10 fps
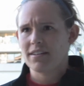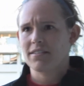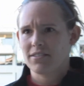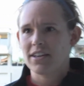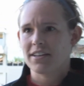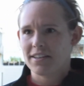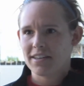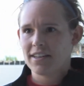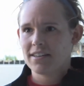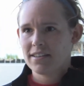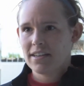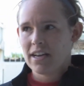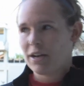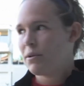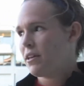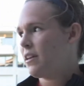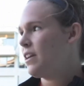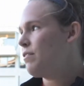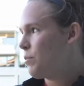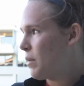Oh, yeah. Yeah.
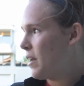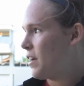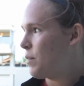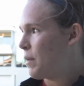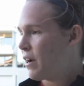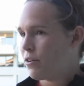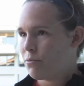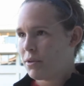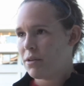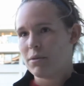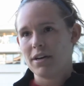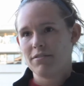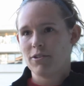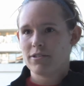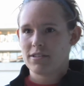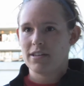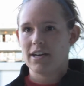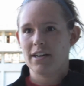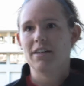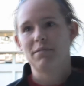I mean, even when I come out, me and Mike
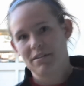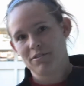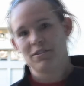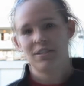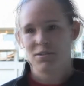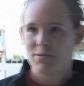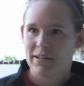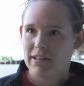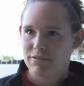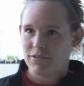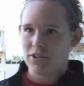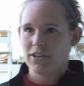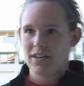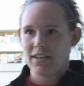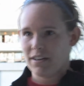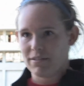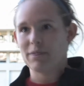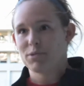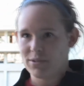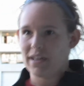focus a lot on my first touch with my left foot,
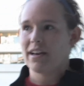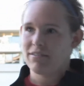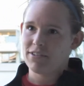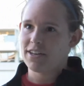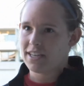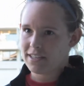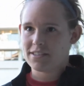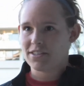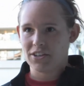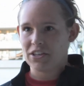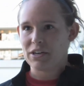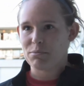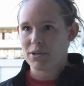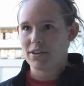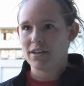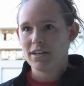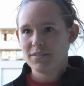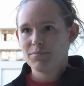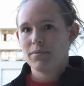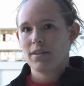and if I'm doing that every day, it's going to get
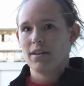better.